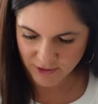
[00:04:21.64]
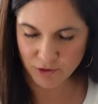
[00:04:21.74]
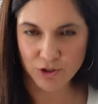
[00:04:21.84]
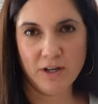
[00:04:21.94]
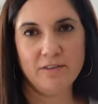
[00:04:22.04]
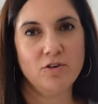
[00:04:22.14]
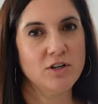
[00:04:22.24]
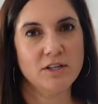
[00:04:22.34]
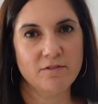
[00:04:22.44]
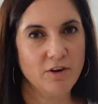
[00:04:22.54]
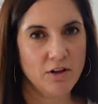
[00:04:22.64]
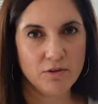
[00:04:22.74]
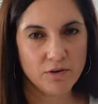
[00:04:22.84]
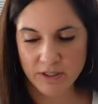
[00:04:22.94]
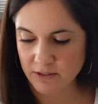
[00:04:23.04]
Told you I have a hard time
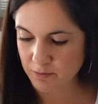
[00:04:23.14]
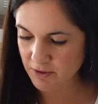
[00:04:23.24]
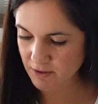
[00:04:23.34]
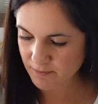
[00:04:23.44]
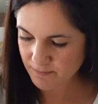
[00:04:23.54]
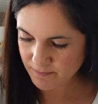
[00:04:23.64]
following a recipe.